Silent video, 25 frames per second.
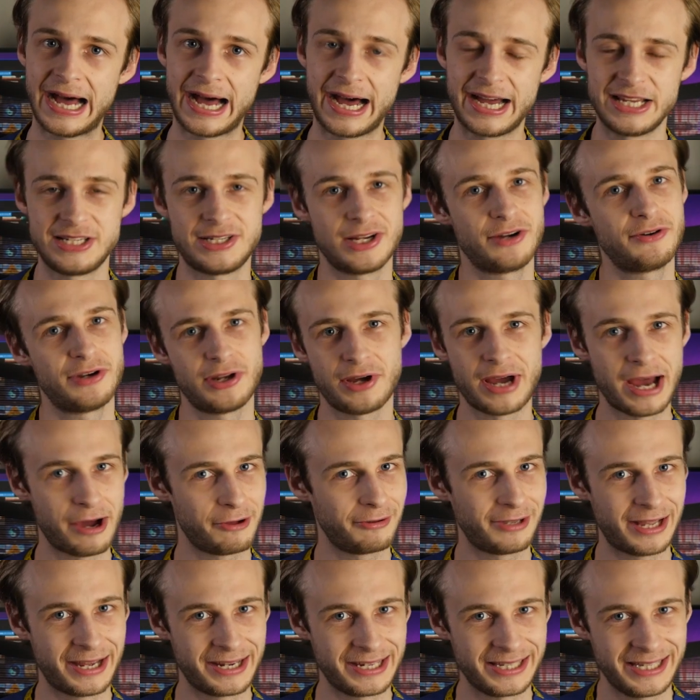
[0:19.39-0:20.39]
I don't know how
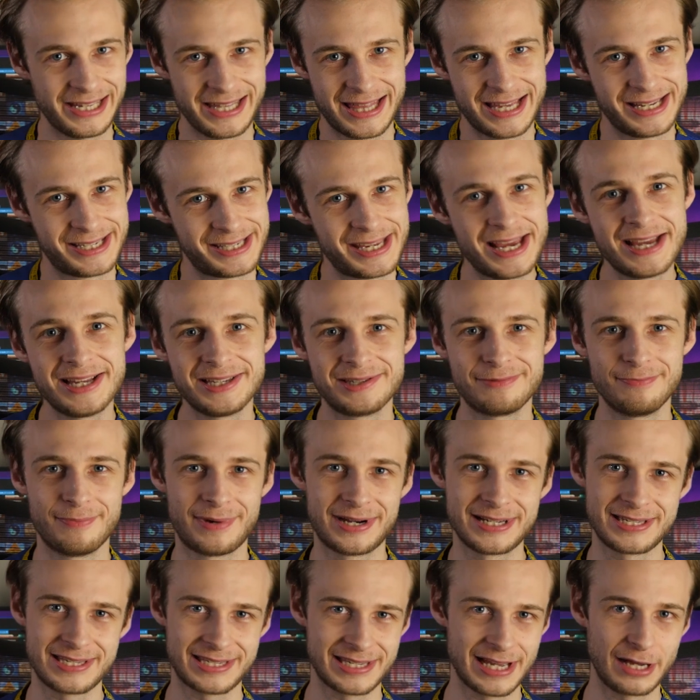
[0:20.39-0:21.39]
likely this is
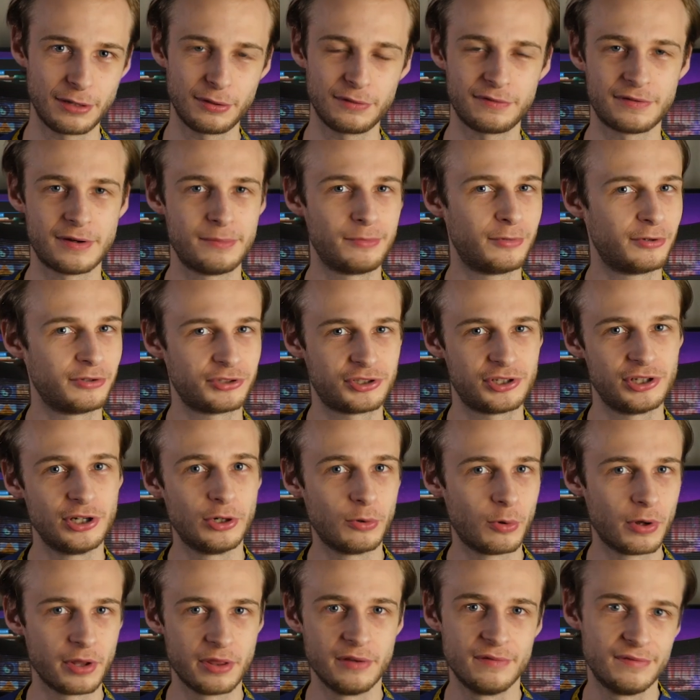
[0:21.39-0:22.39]
myself. I'm not sure
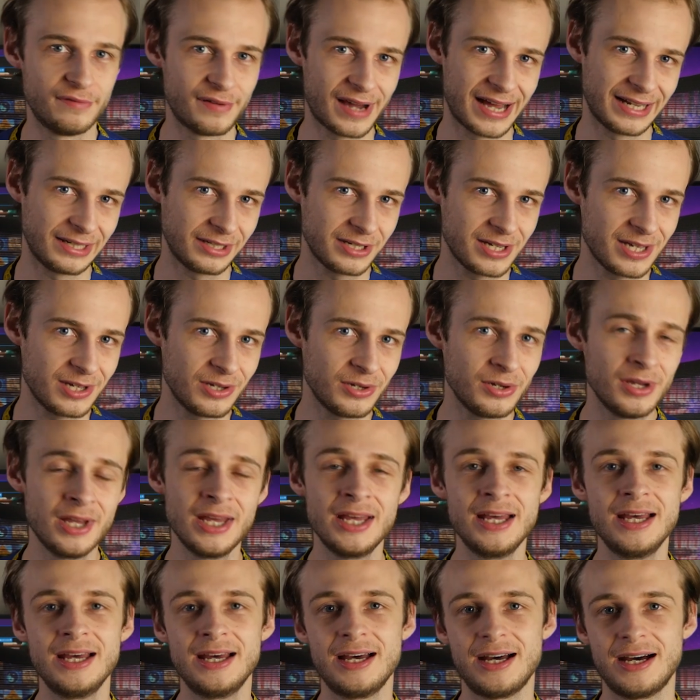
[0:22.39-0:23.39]
what the value
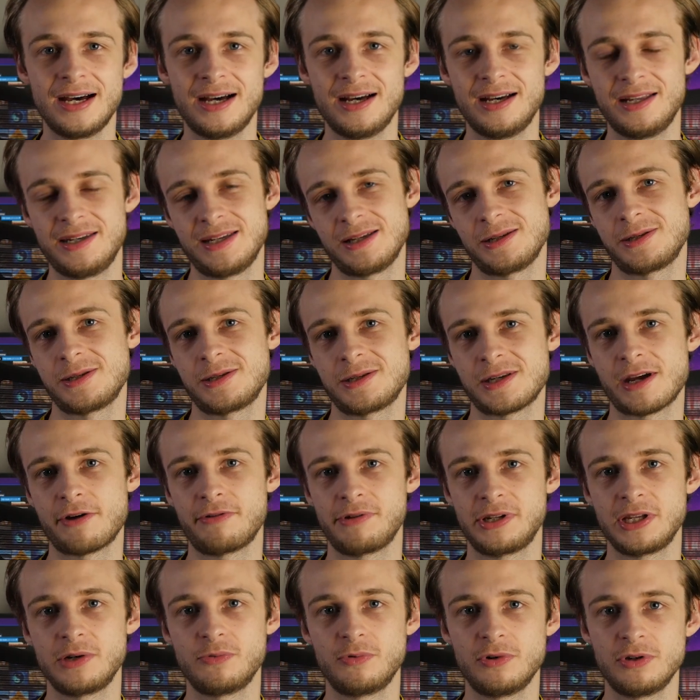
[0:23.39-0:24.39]
uh,
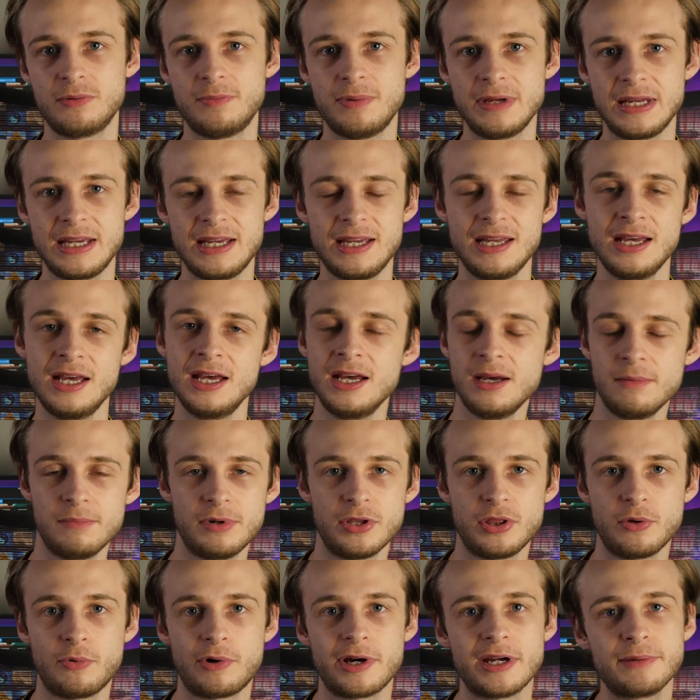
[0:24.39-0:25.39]
necessarily would be,
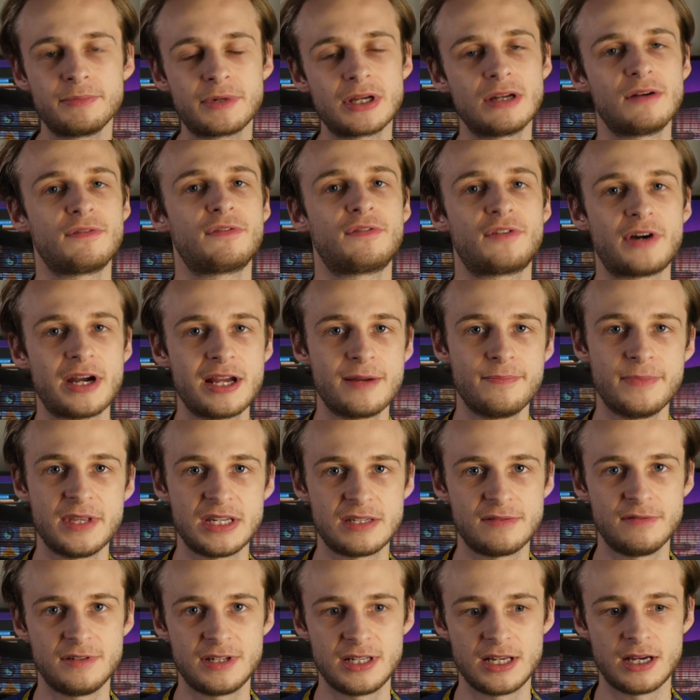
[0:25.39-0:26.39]
but the way I'm going to frame
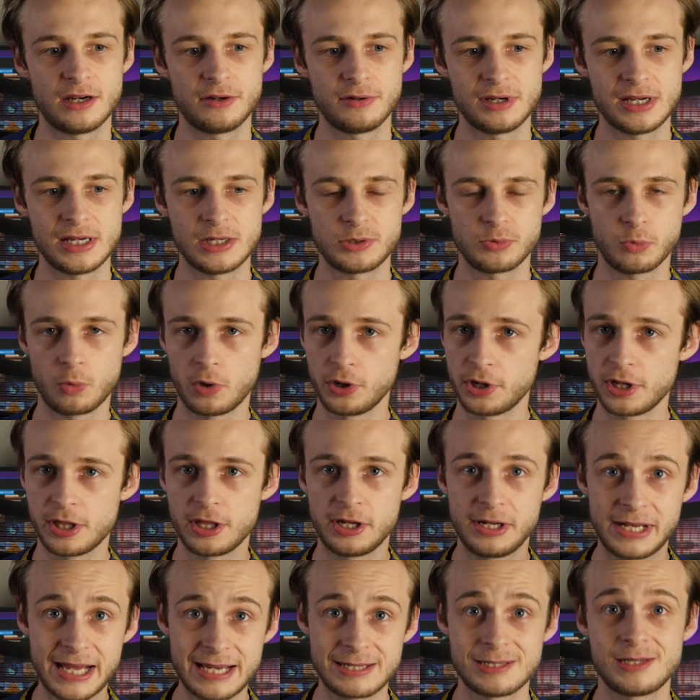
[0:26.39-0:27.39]
this video is what are the
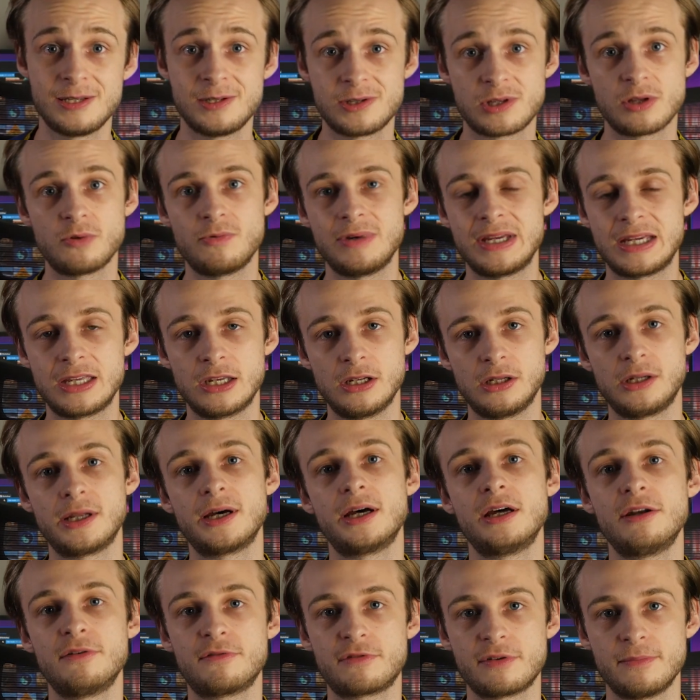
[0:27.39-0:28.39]
lessons that we can
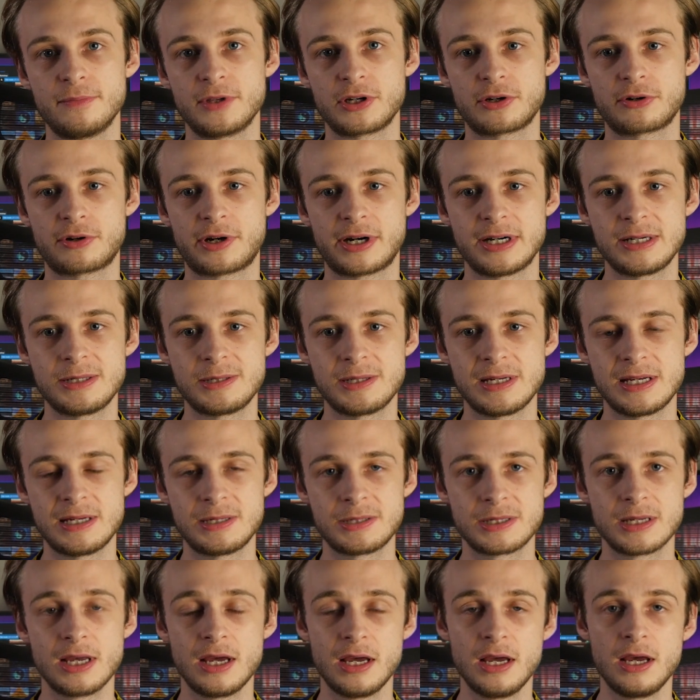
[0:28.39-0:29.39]
learn from the
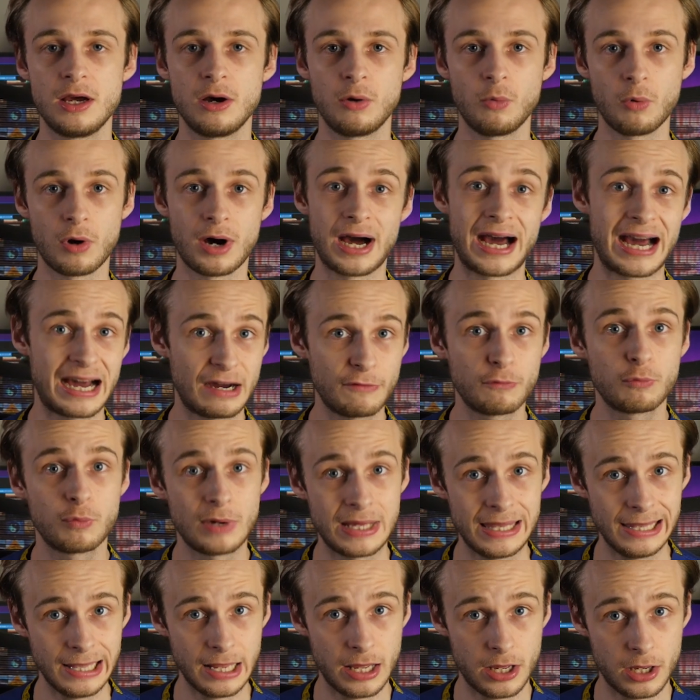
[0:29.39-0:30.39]
crisis what have
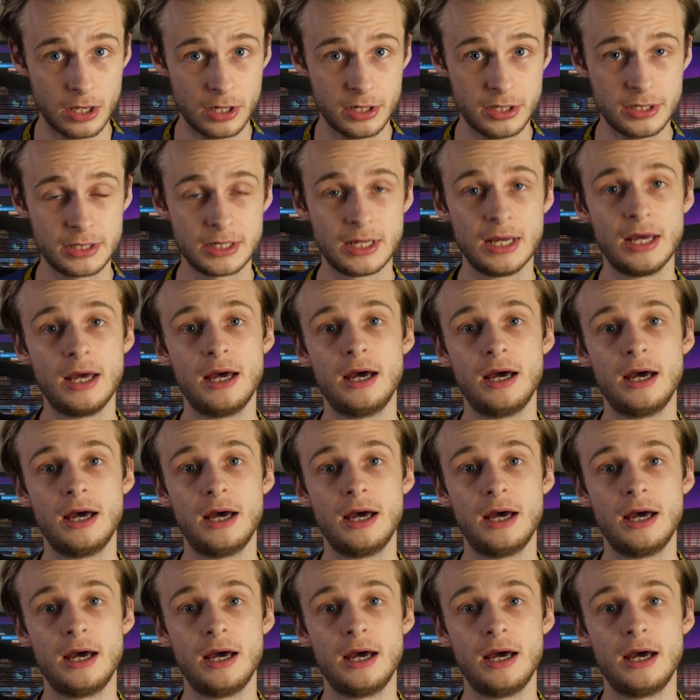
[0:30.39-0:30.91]
we learned